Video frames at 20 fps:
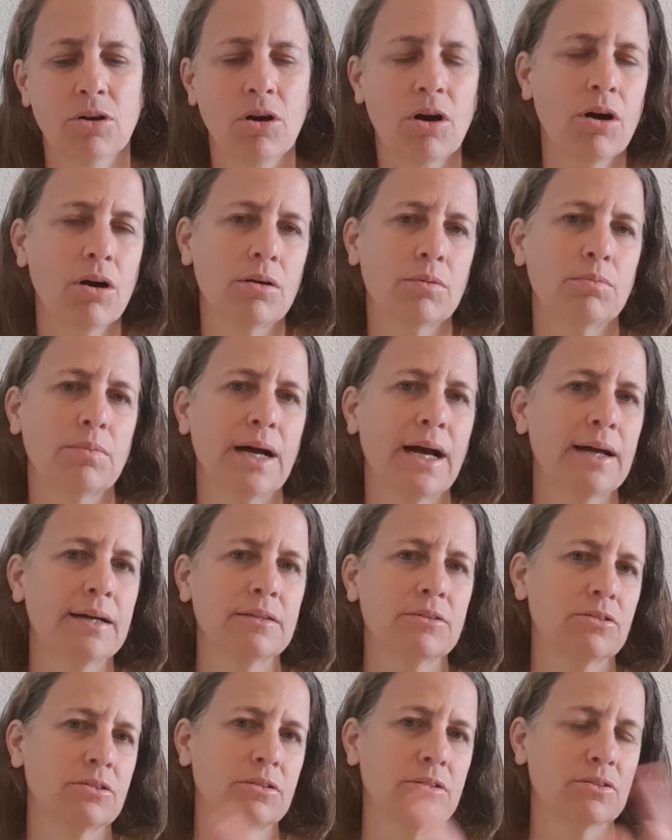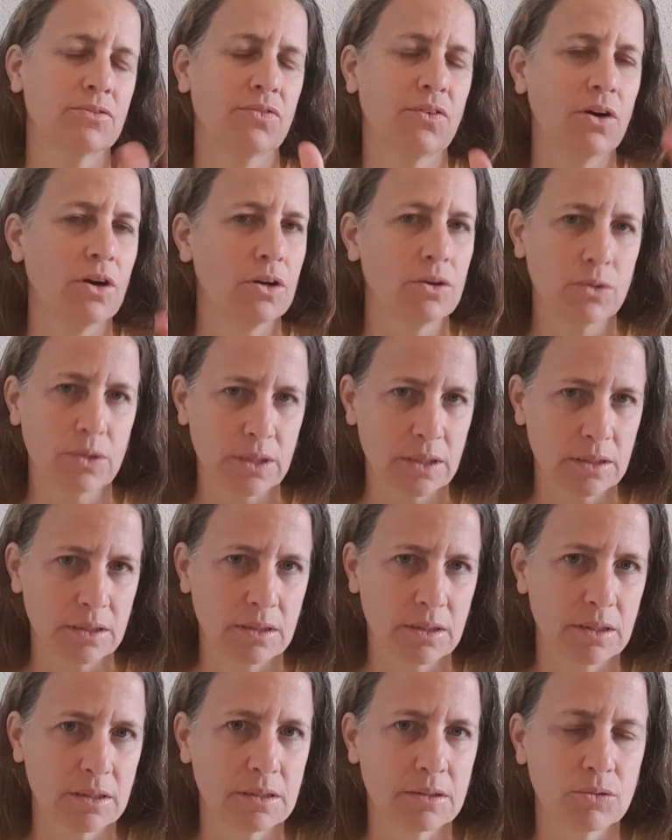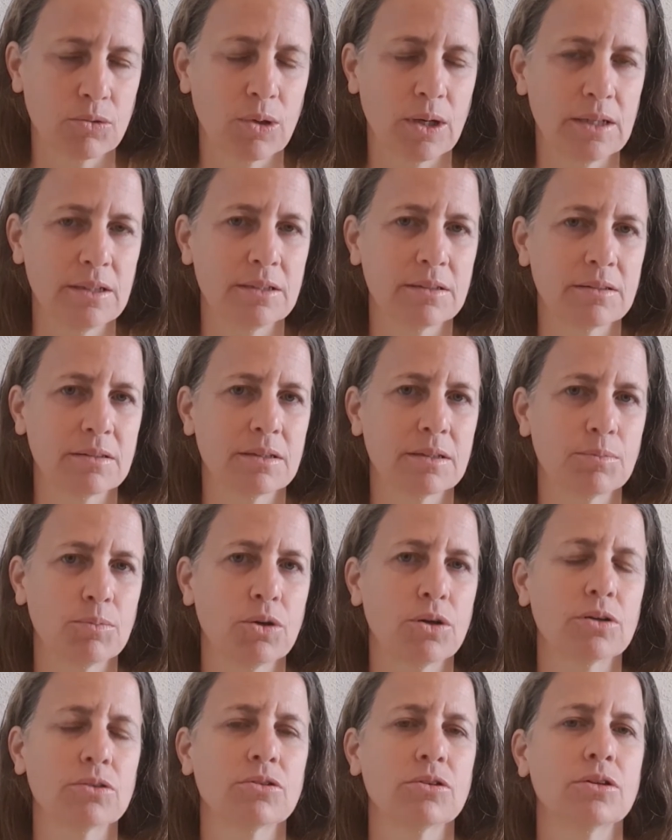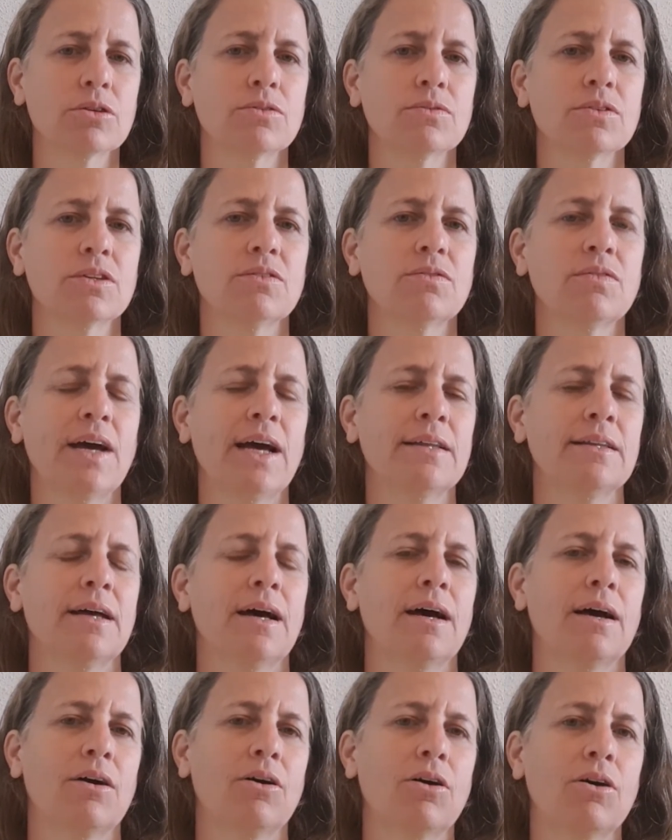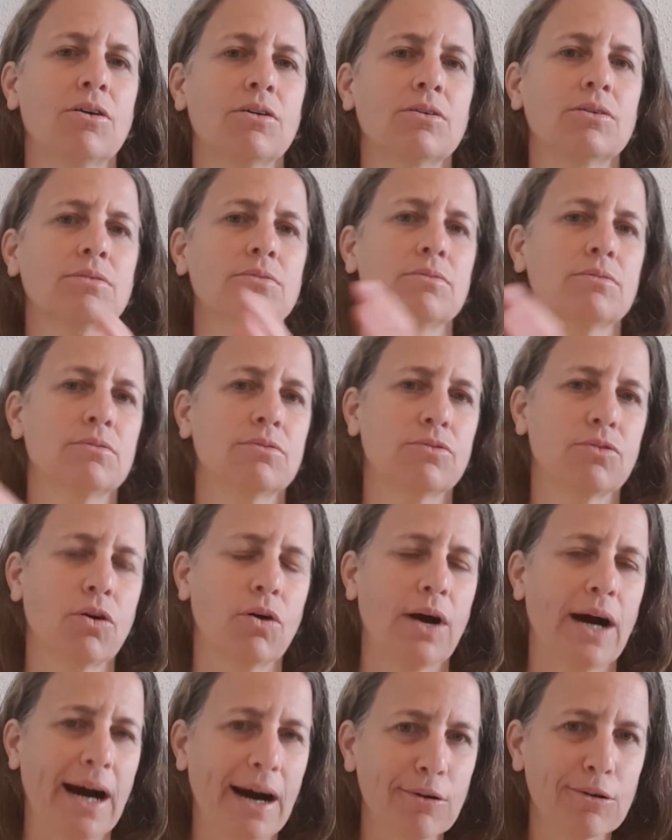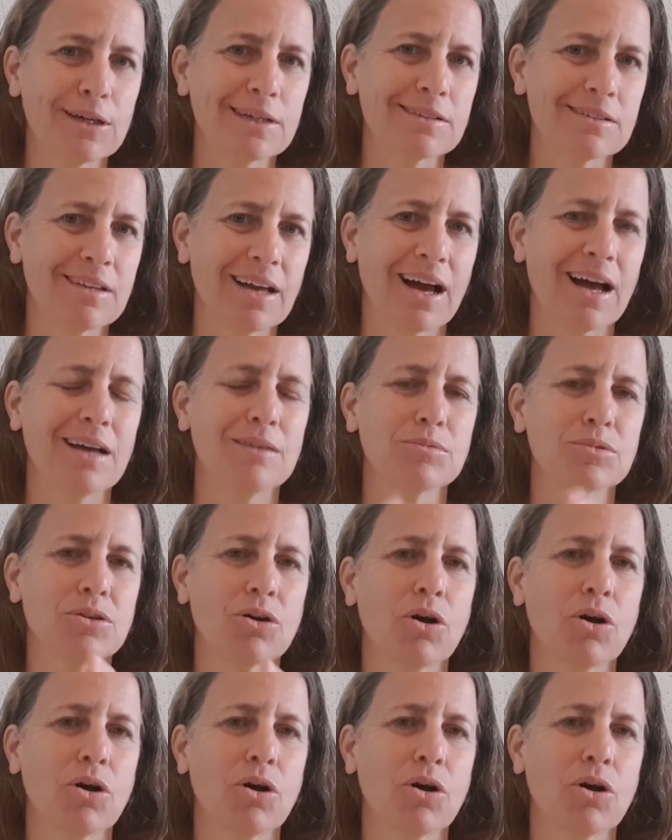or by just following the ritualistic portion of the Veda, or for our times,